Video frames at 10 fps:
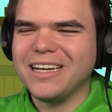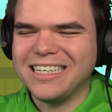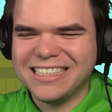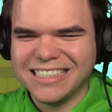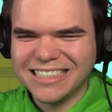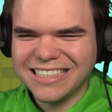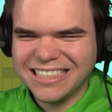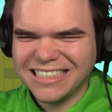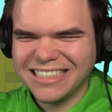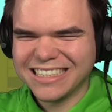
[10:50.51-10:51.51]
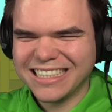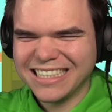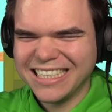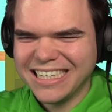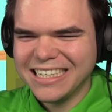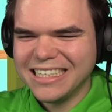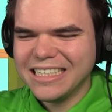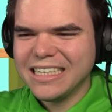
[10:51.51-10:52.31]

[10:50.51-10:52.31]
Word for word: I did some upgrades off camera.